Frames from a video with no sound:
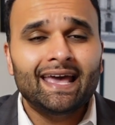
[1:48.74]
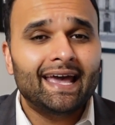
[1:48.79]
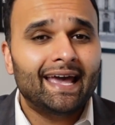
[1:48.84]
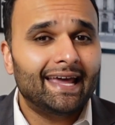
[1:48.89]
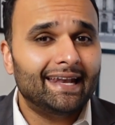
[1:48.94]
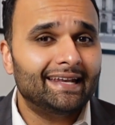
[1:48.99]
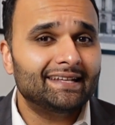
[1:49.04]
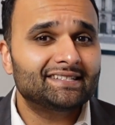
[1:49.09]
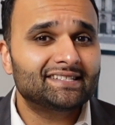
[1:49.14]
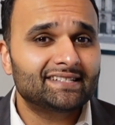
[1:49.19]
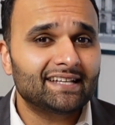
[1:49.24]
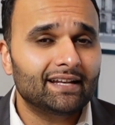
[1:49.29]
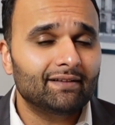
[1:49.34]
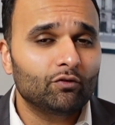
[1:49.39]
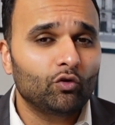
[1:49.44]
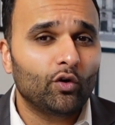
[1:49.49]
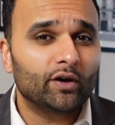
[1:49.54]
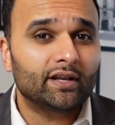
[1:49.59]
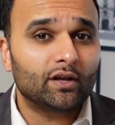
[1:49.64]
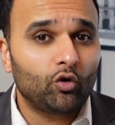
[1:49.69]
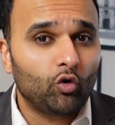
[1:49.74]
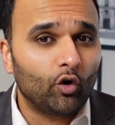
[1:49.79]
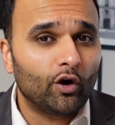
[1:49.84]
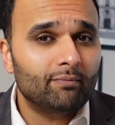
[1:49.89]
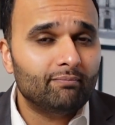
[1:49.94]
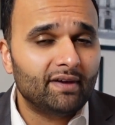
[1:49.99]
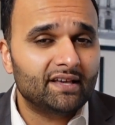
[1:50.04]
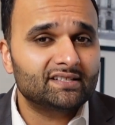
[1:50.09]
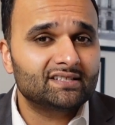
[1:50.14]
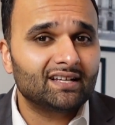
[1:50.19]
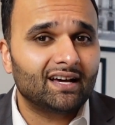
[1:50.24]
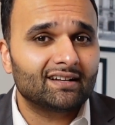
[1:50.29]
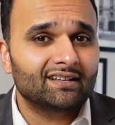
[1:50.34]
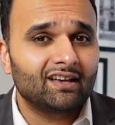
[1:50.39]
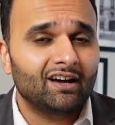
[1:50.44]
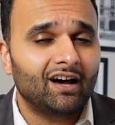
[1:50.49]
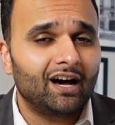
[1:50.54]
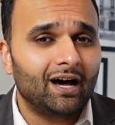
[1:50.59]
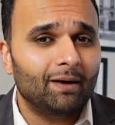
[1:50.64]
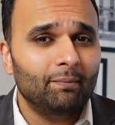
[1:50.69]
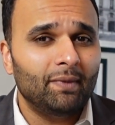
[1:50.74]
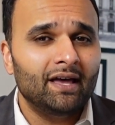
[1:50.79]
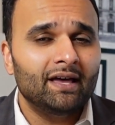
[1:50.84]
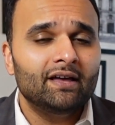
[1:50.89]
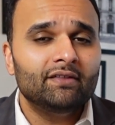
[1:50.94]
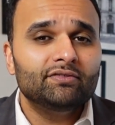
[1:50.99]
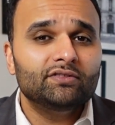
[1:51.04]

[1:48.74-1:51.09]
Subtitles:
and instead of going to Coinbase.com,